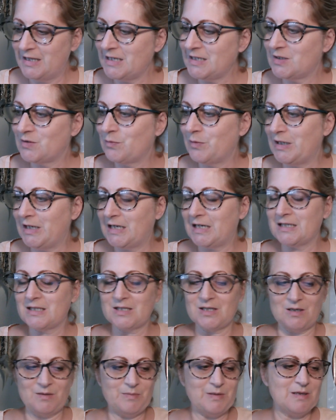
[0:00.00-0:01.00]
this week, it's
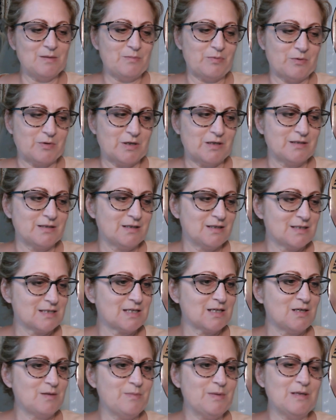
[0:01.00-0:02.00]
going to be important. It's
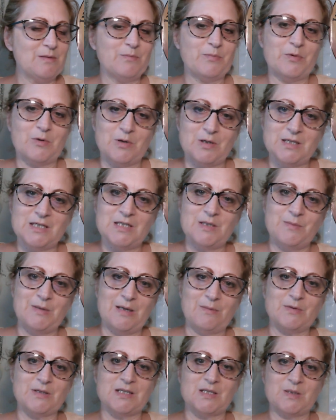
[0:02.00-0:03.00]
going to be important to be
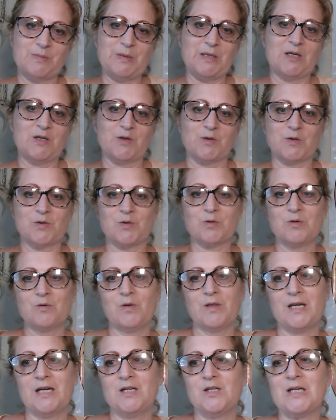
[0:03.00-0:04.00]
able to speak your
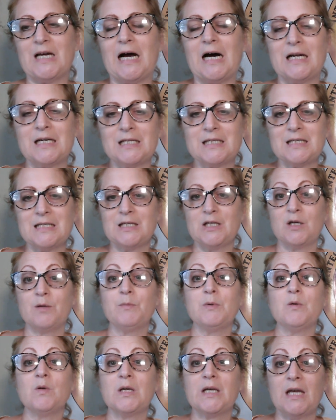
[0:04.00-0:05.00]
truth and to honestly
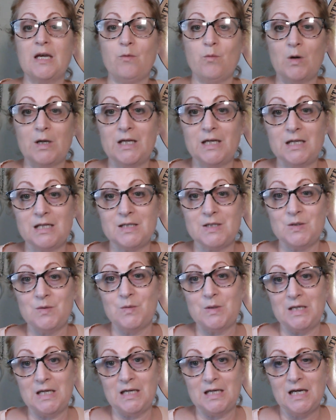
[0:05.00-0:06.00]
communicate what it is you
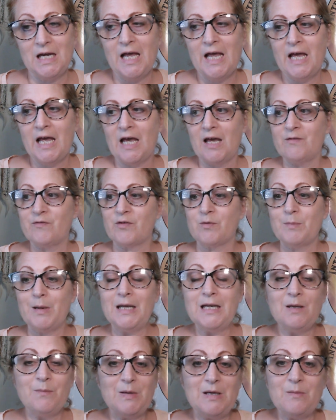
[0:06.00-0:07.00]
need. And for
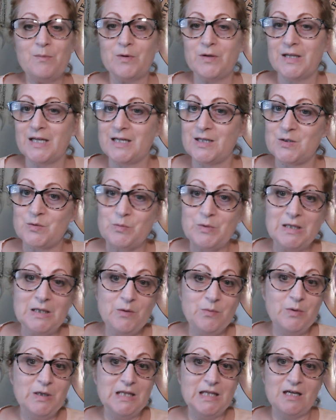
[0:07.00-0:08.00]
many people, that is
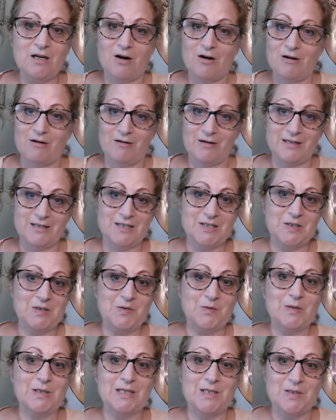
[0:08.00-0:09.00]
really, really hard until
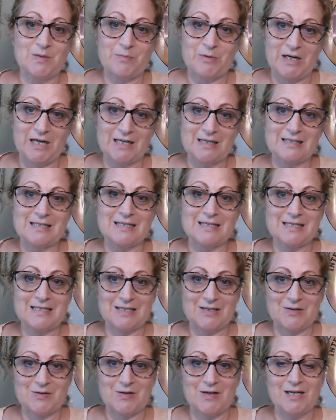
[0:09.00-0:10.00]
you get into practice.
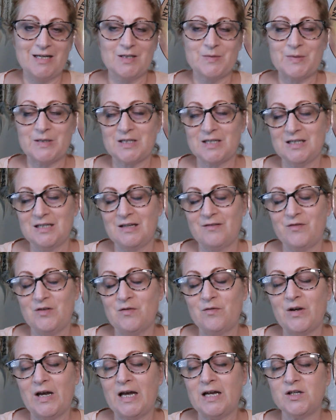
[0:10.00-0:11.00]
All right, especially if
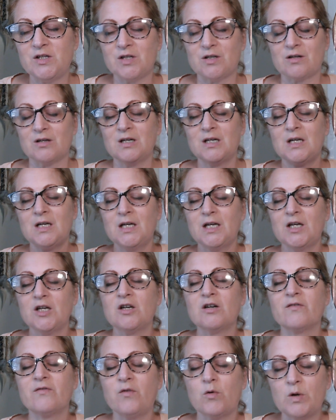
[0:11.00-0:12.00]
you've had your
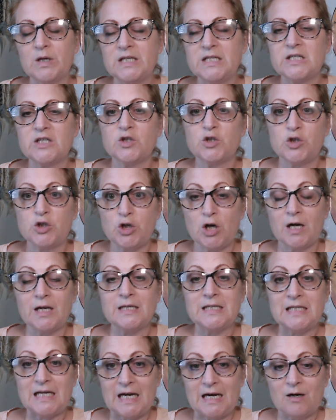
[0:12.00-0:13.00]
your voice
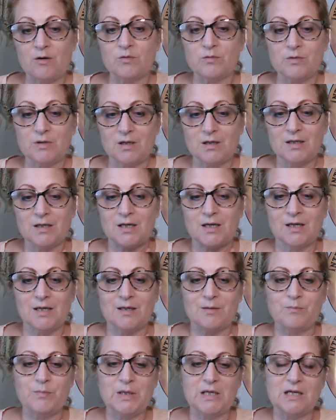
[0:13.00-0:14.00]
shut down
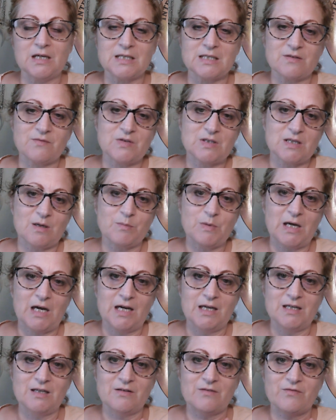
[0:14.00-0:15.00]
um, because of some
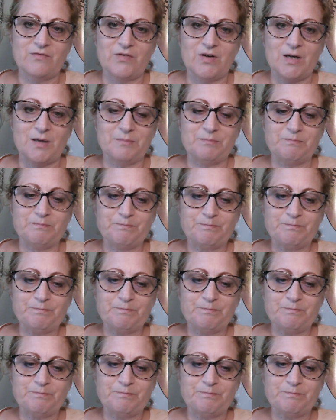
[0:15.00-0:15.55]
kind of um,